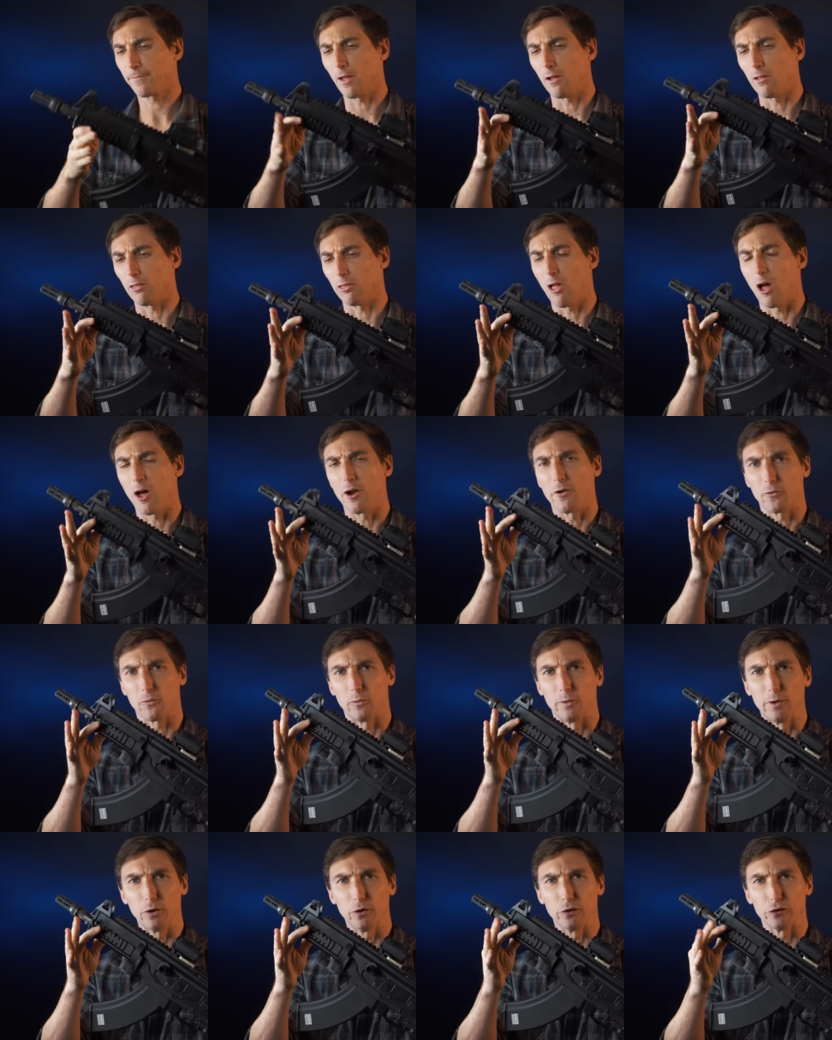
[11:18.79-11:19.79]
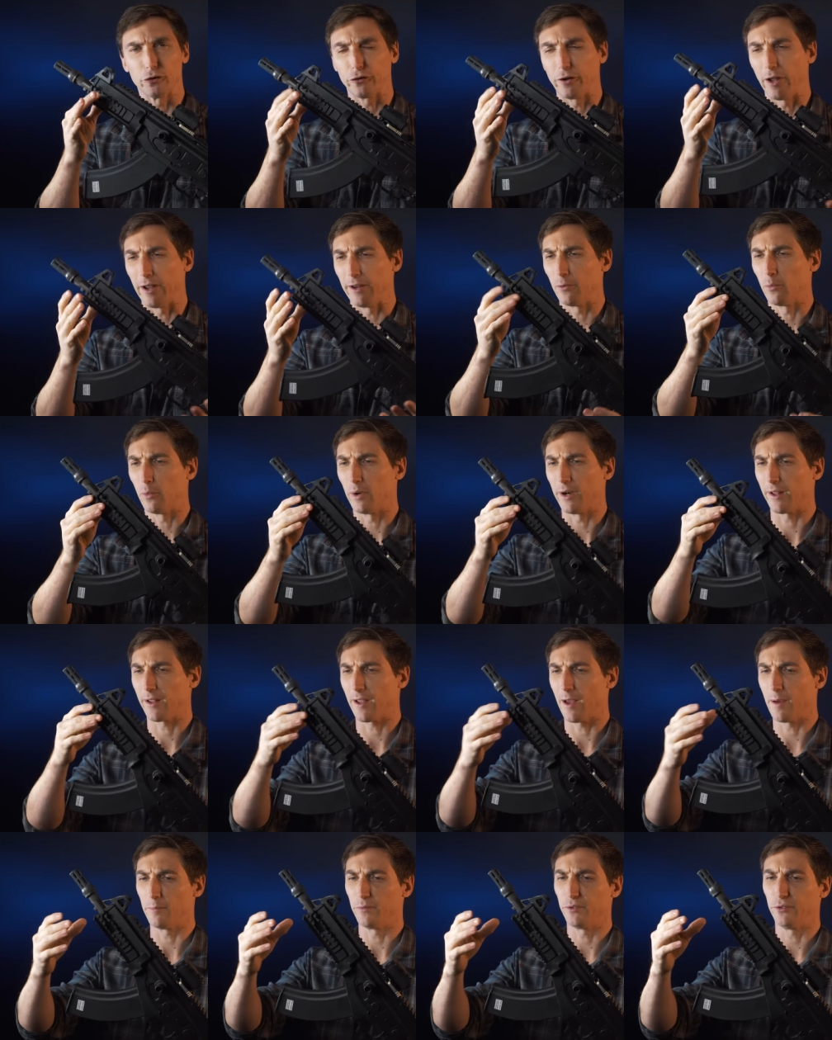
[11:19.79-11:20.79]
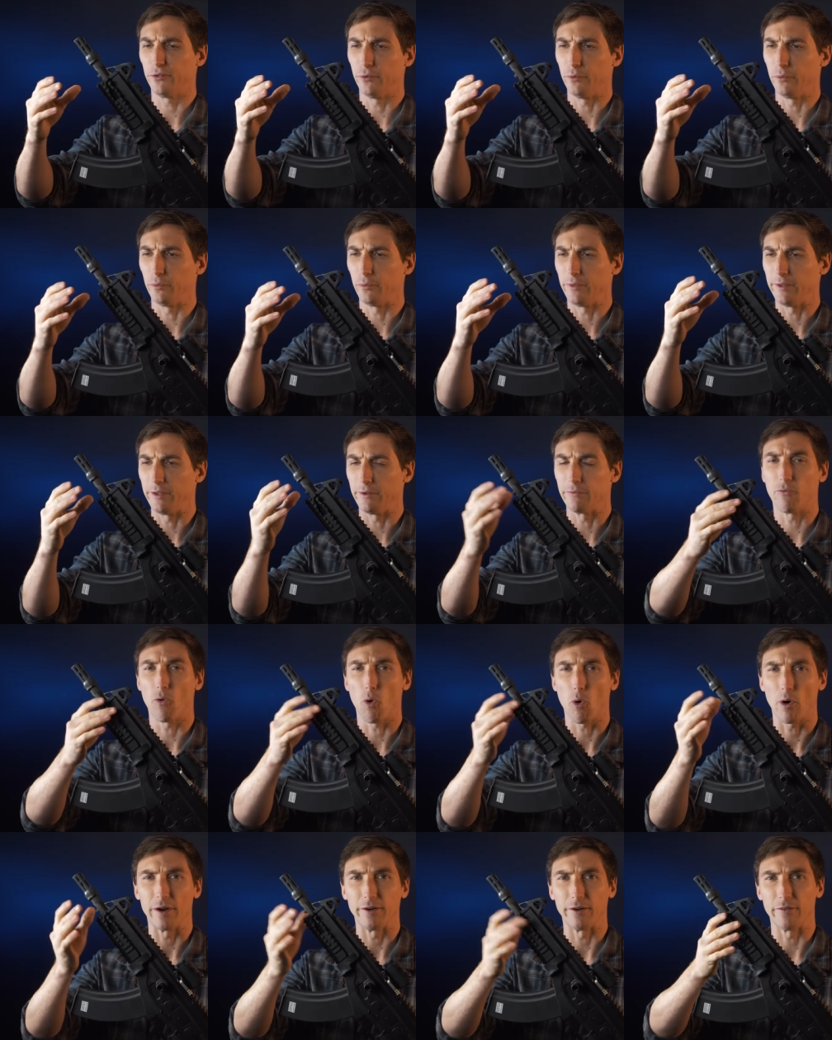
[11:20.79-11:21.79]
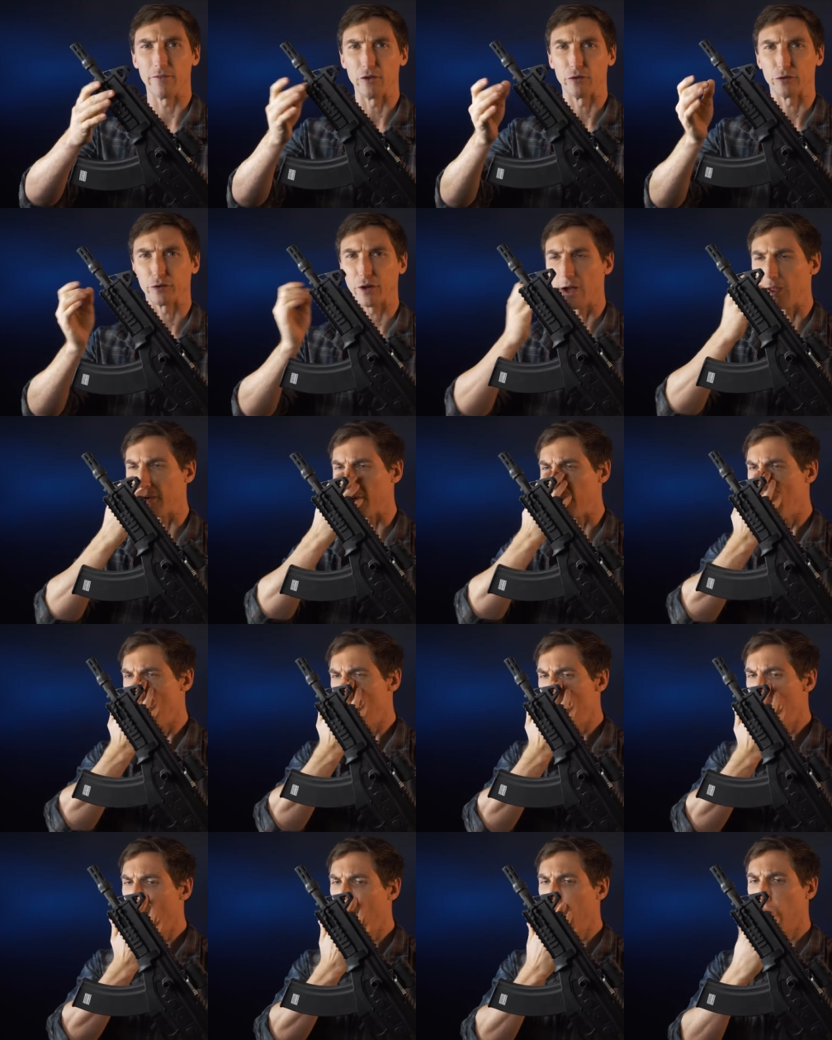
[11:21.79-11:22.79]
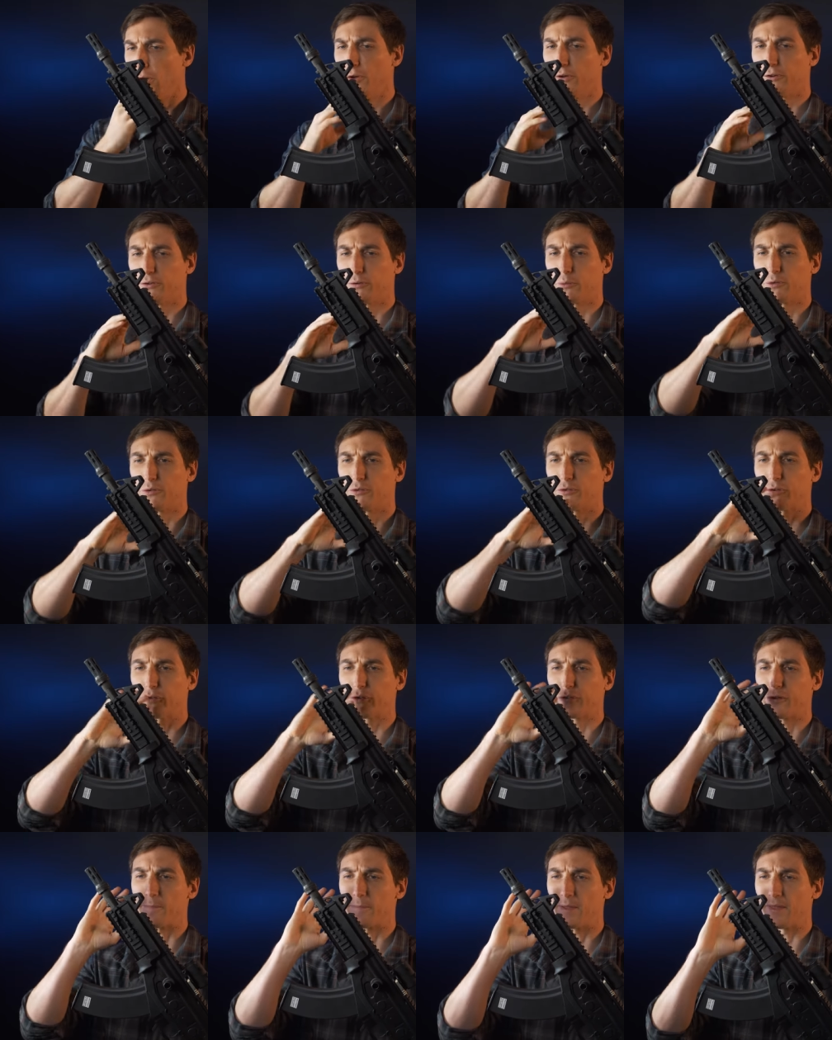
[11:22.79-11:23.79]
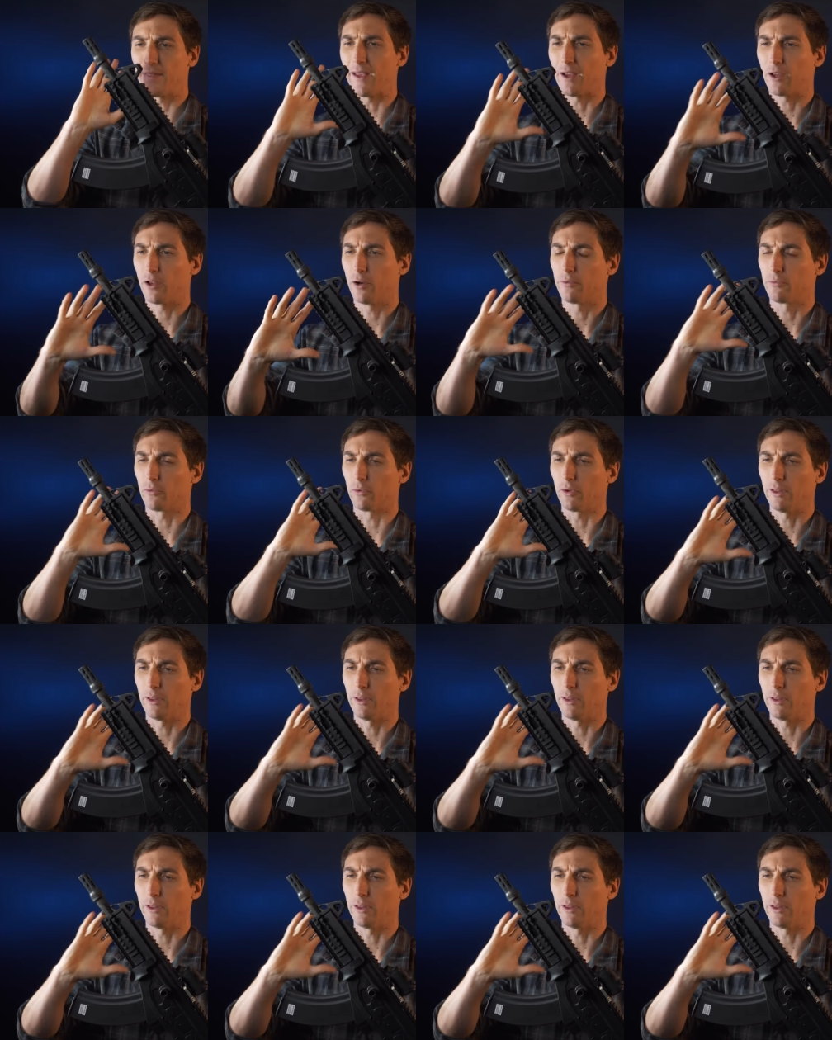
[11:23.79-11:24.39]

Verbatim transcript: a lot of real estate when it comes to the fore end of this gun. So it's just something that could have